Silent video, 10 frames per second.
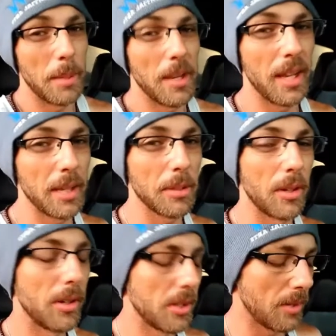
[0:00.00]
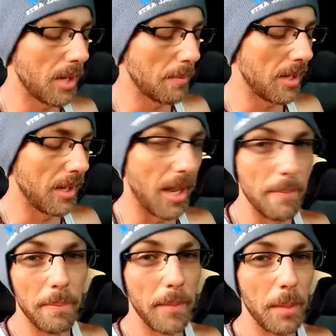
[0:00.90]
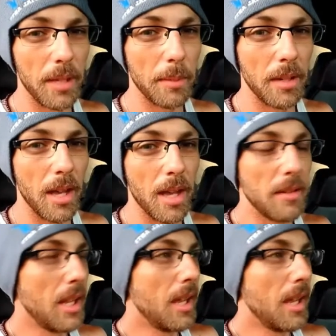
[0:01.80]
Maybe I am calling you out by that. Maybe I'm not.